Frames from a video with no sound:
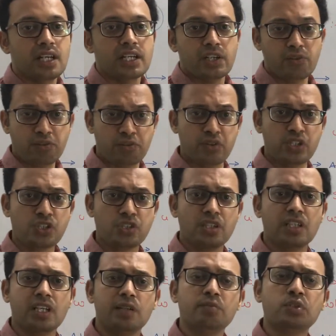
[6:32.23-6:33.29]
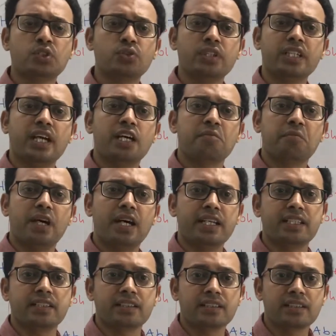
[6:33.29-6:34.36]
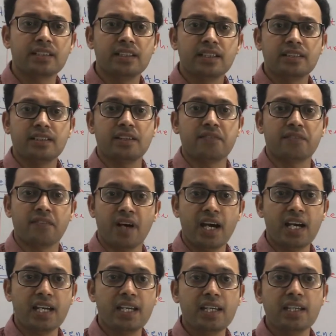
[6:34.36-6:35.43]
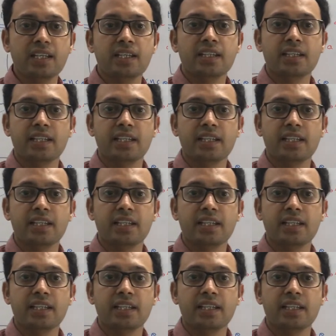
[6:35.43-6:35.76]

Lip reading: Now question comes to in our mind that why